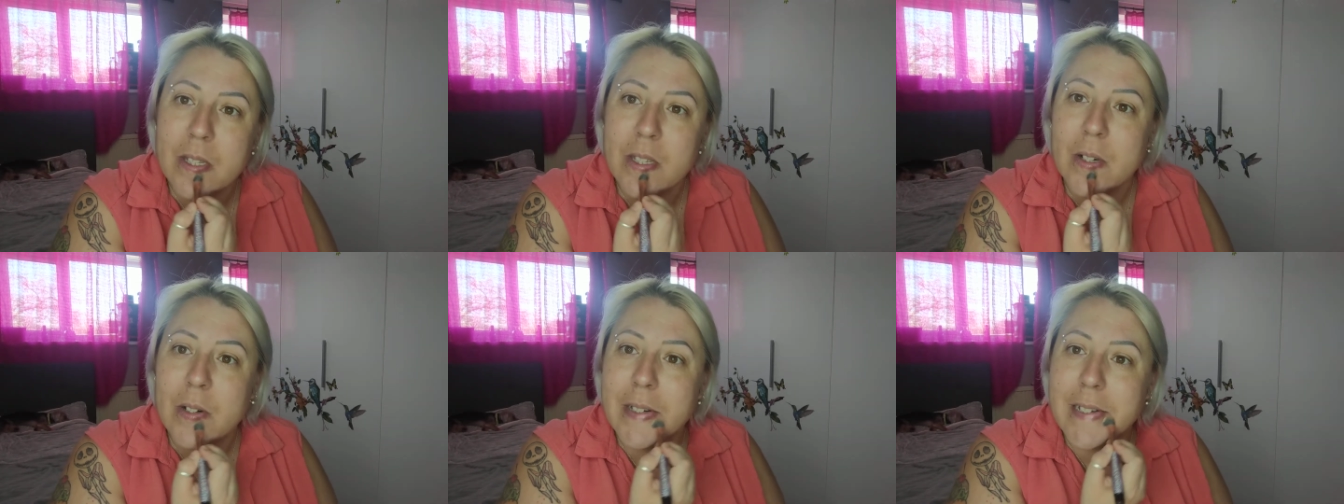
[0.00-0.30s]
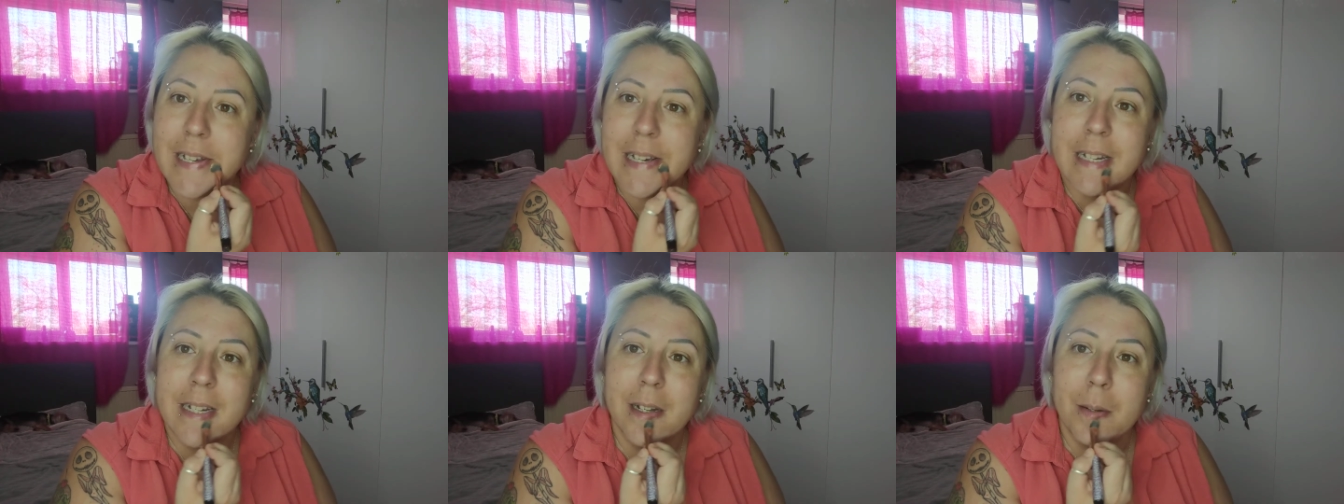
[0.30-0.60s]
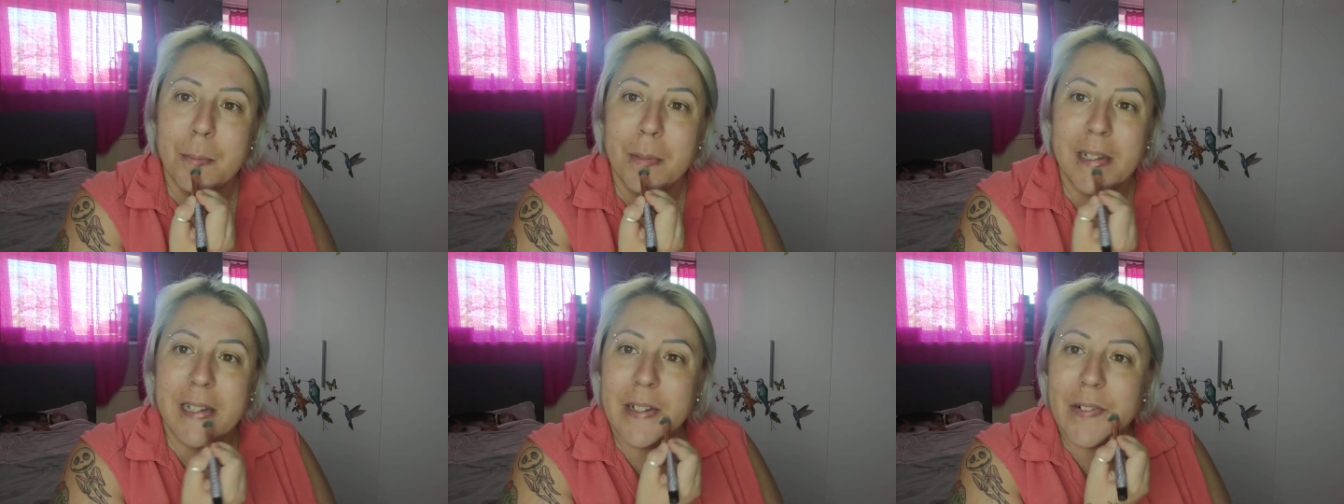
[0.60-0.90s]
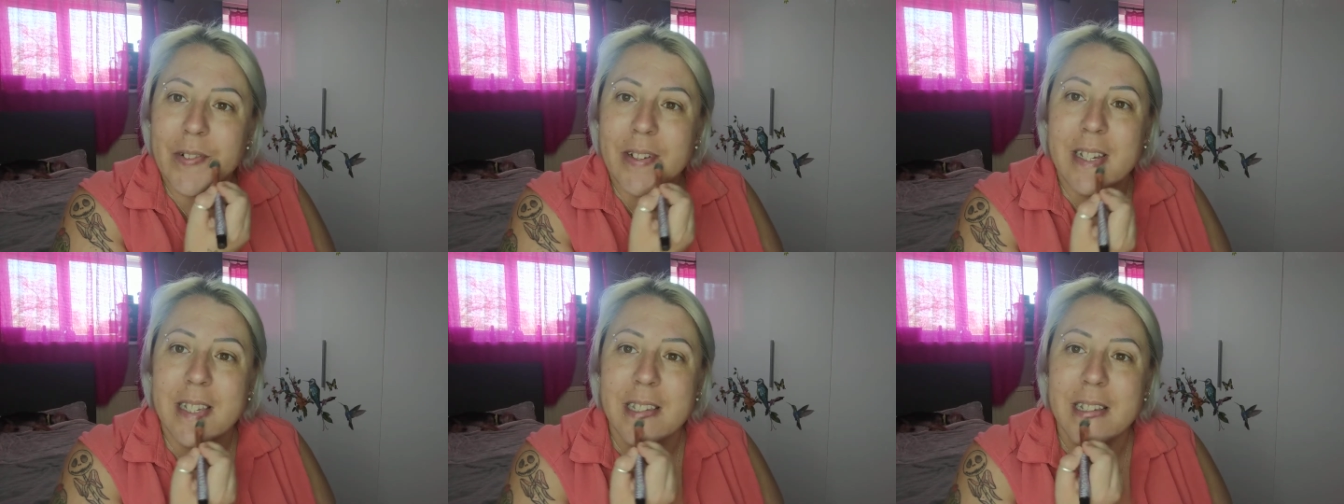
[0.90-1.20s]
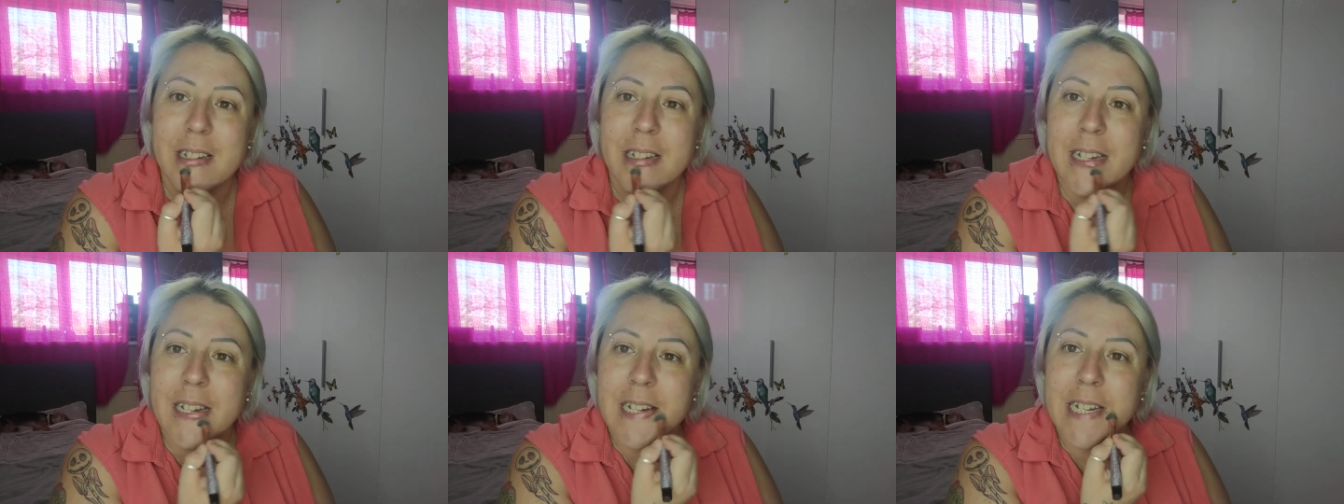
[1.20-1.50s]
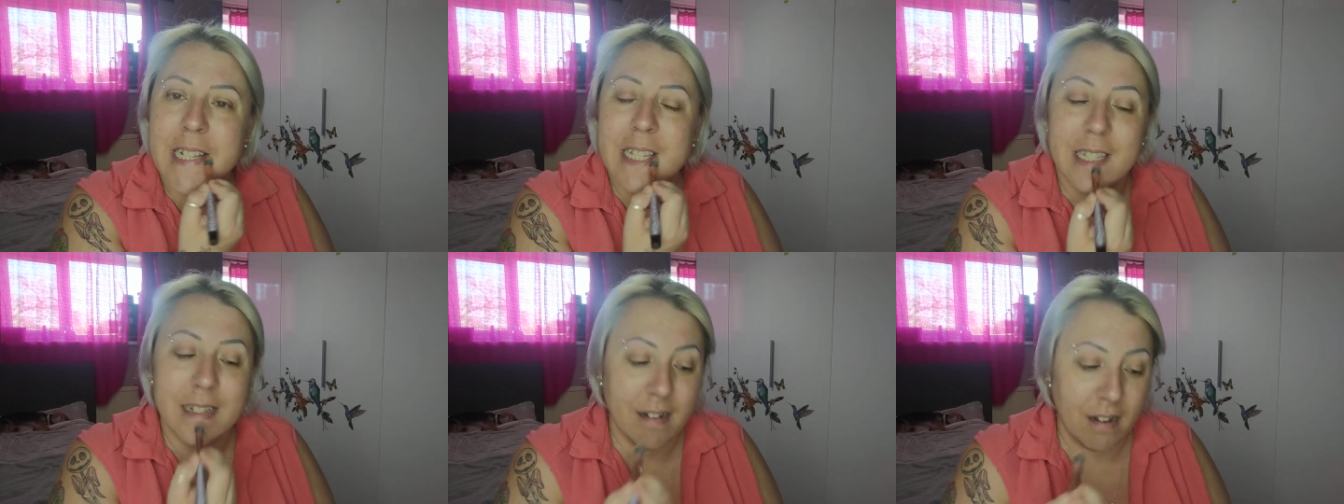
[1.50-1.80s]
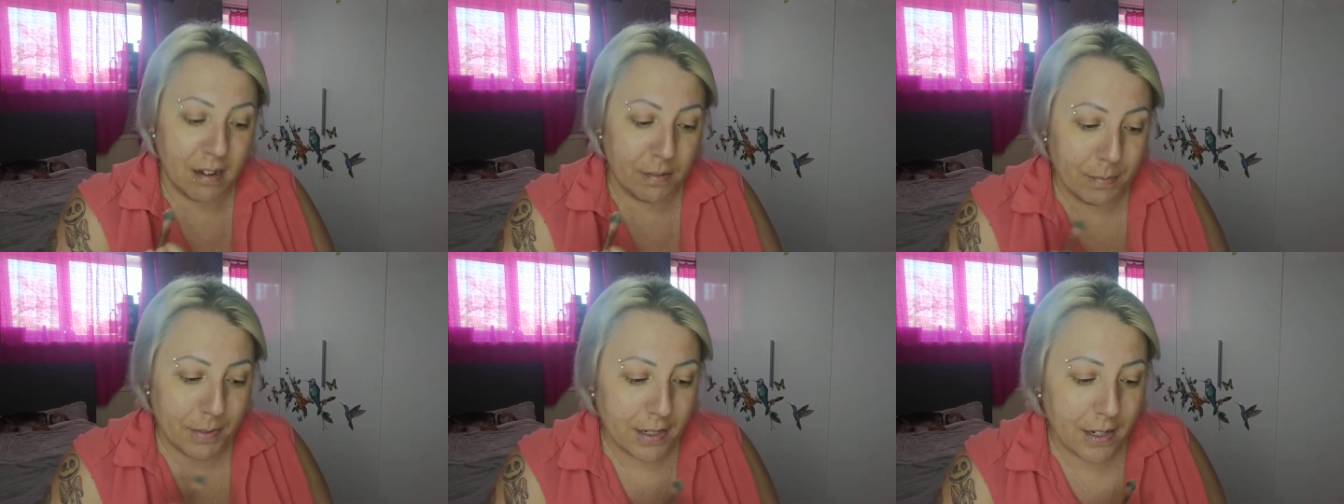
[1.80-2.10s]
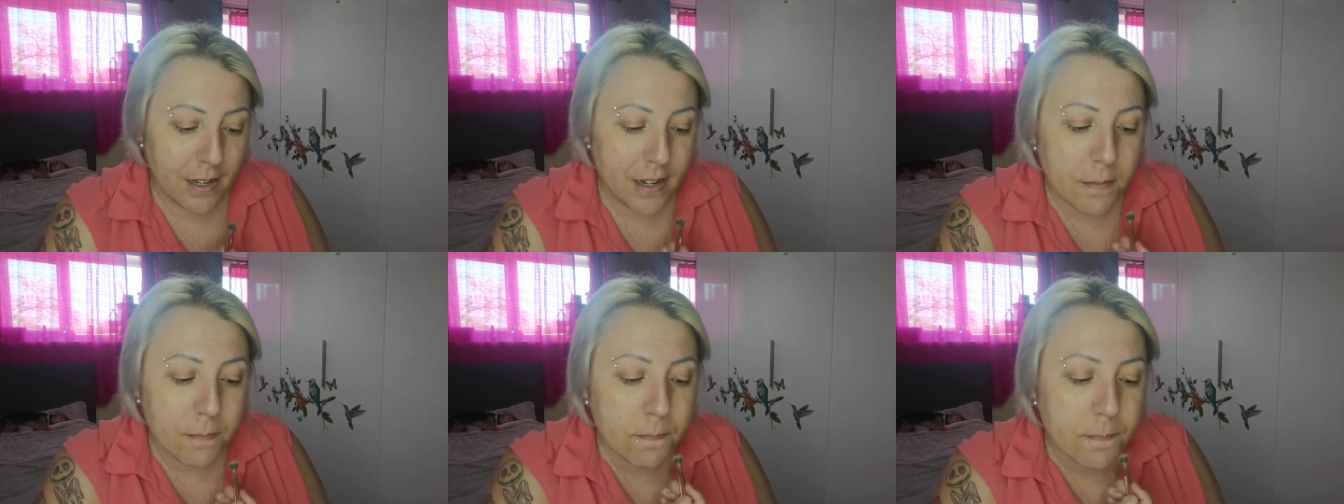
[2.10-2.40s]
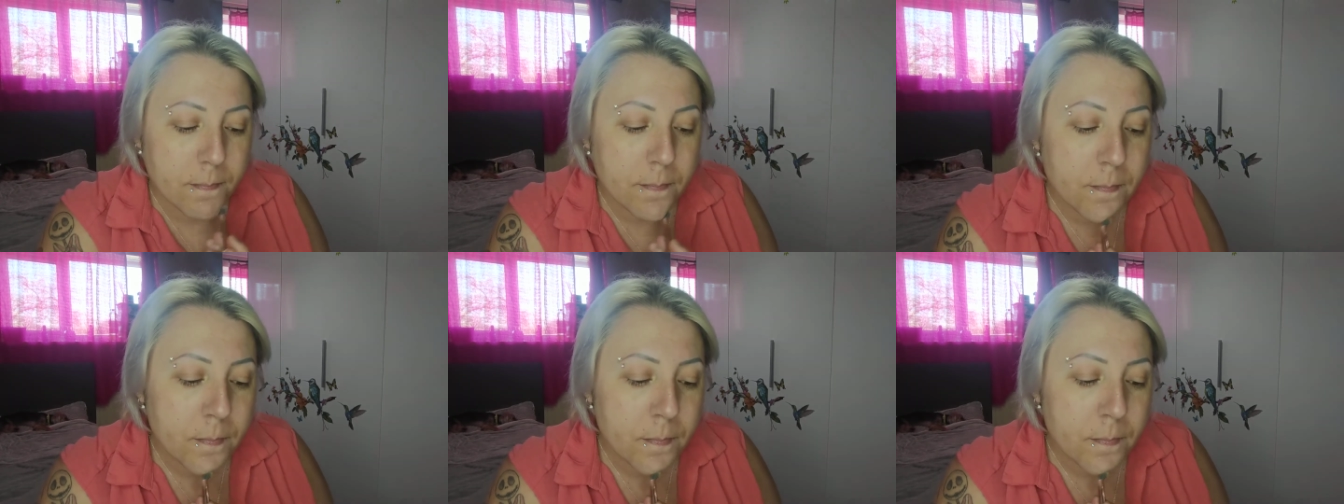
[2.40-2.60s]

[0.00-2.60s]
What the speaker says: sore down on my lip recently and it scarred my lip.